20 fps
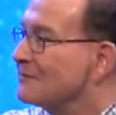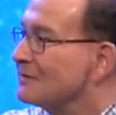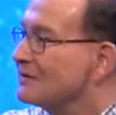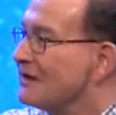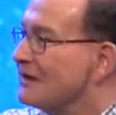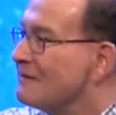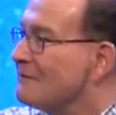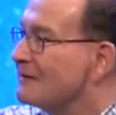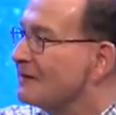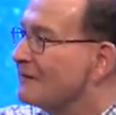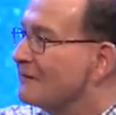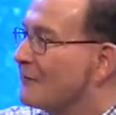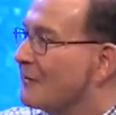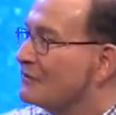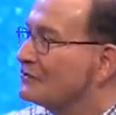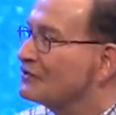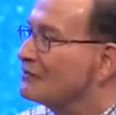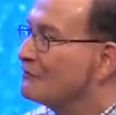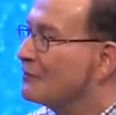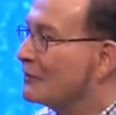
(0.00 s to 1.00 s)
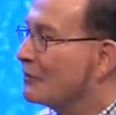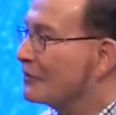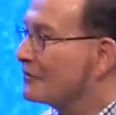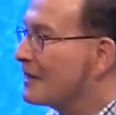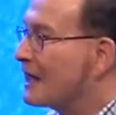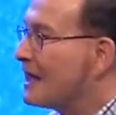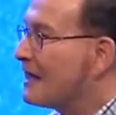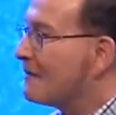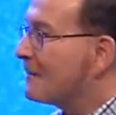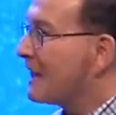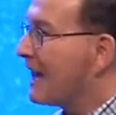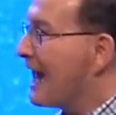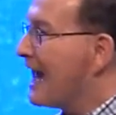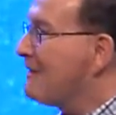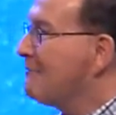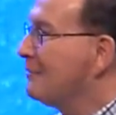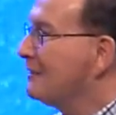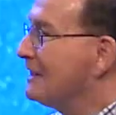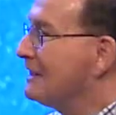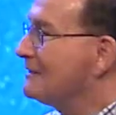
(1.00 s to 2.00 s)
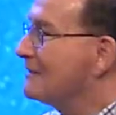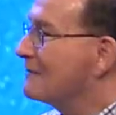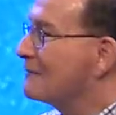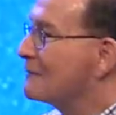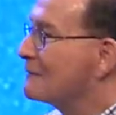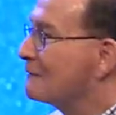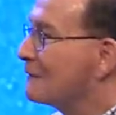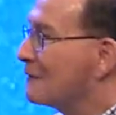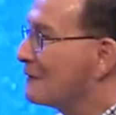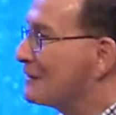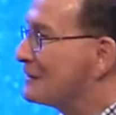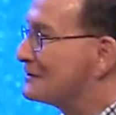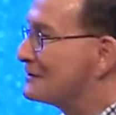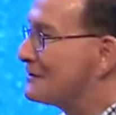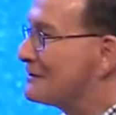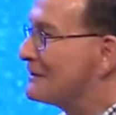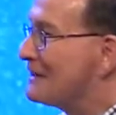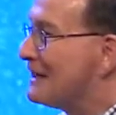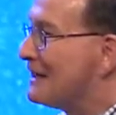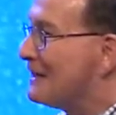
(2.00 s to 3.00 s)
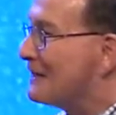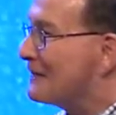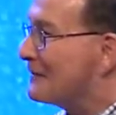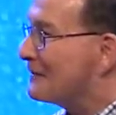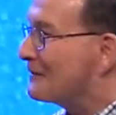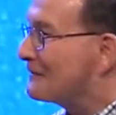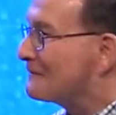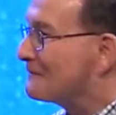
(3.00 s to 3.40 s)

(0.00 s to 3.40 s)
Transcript: There's nothing about the virgin birth, but I believe they're referring to it here.